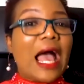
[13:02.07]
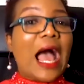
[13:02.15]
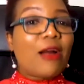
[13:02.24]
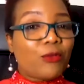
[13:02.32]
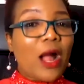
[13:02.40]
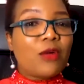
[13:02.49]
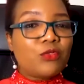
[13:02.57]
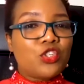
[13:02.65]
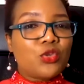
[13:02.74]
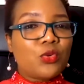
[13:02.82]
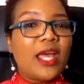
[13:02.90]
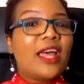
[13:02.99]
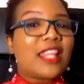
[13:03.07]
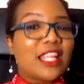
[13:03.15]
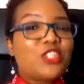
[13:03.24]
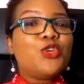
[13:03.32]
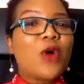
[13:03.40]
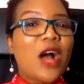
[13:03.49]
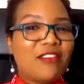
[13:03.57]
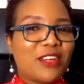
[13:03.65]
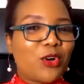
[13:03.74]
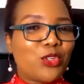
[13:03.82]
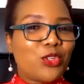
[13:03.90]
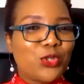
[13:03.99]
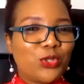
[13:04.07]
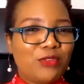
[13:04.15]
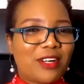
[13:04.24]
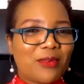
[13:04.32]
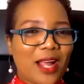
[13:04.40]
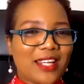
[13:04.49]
around you that you have a control over right